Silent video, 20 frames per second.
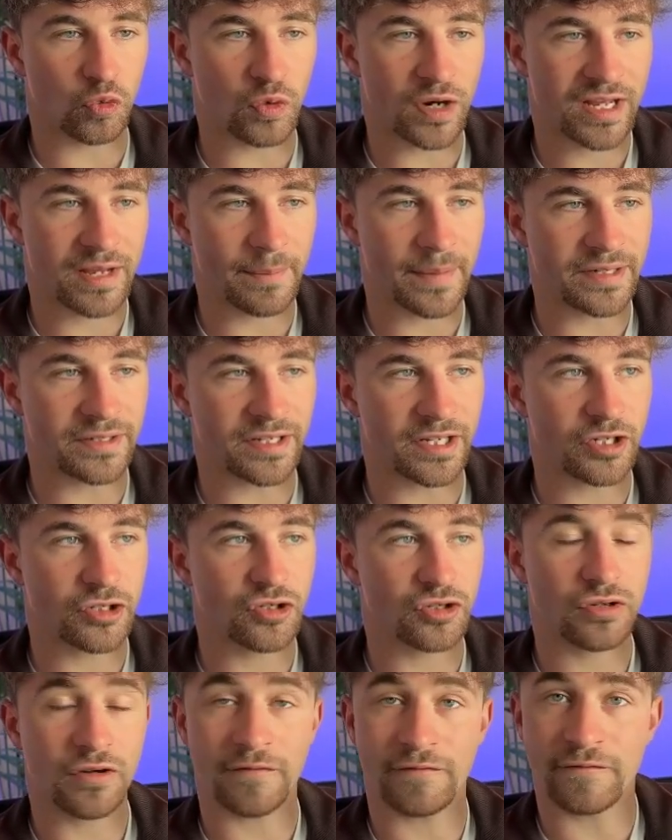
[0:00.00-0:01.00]

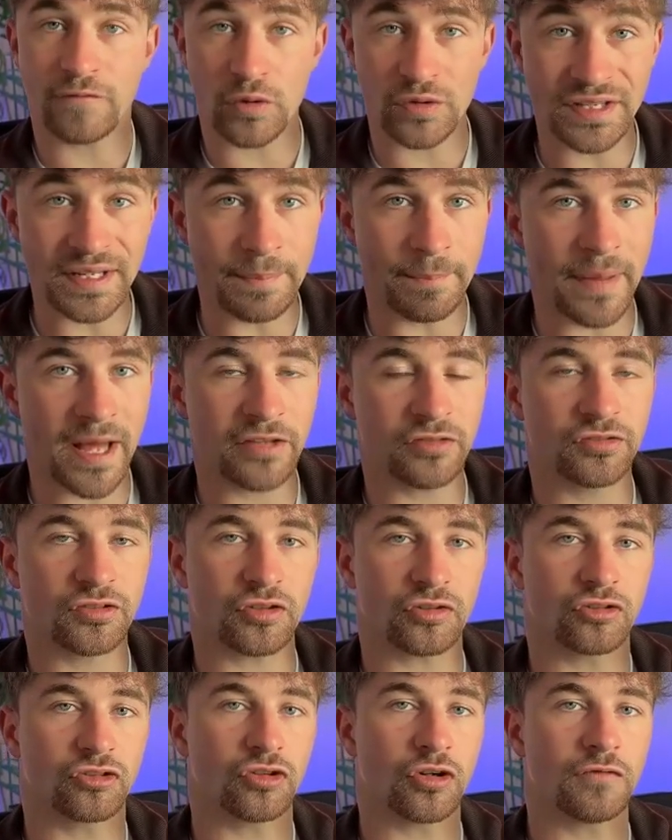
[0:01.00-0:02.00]
recommendation for the
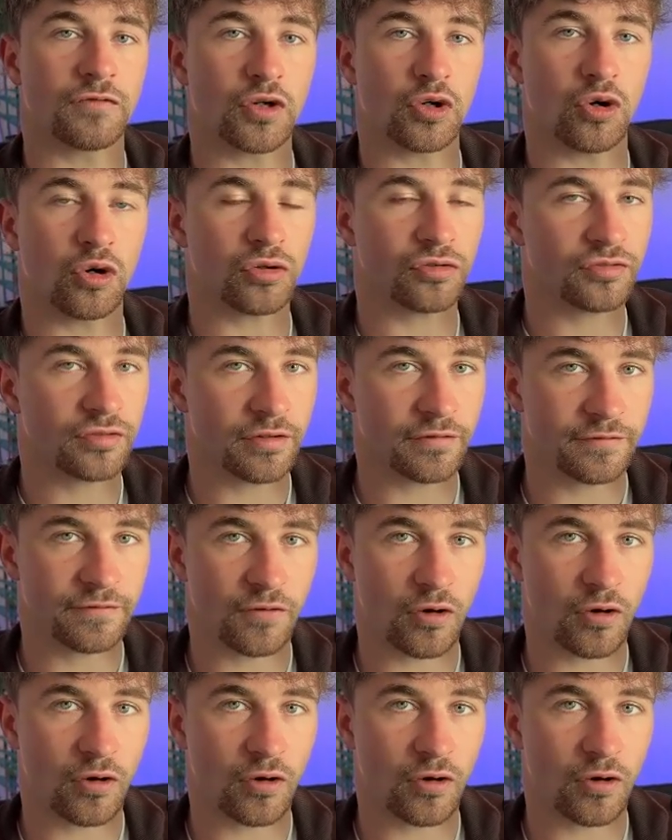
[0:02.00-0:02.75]
best server host